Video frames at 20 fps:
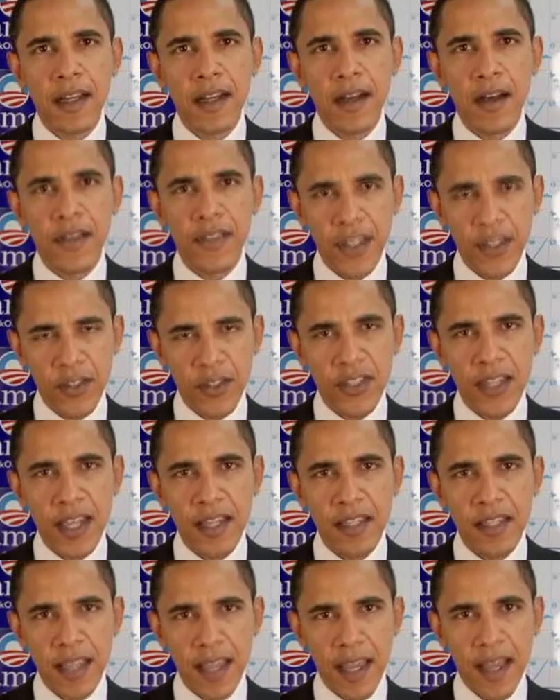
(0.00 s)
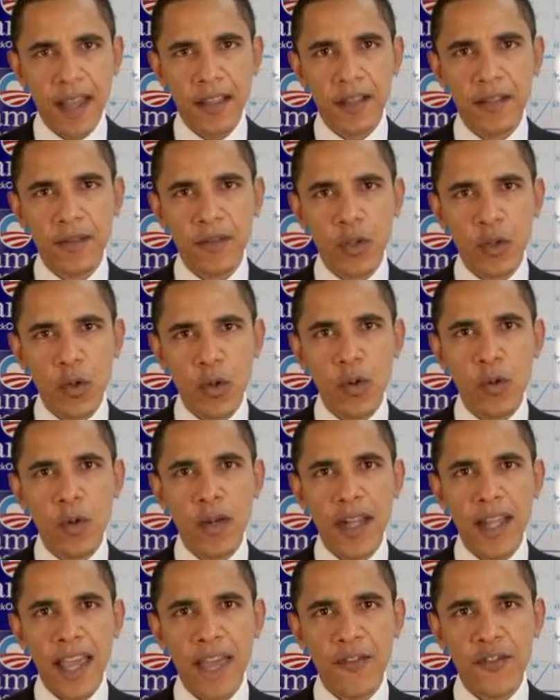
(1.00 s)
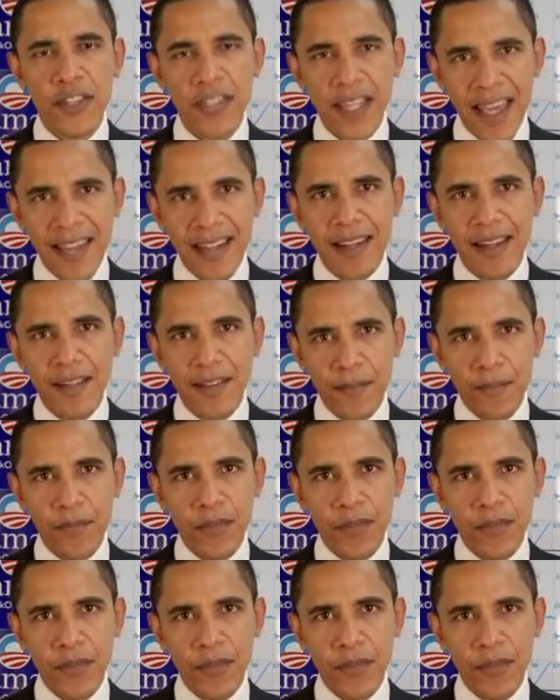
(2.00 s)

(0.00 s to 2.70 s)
on the other side of the aisle who have said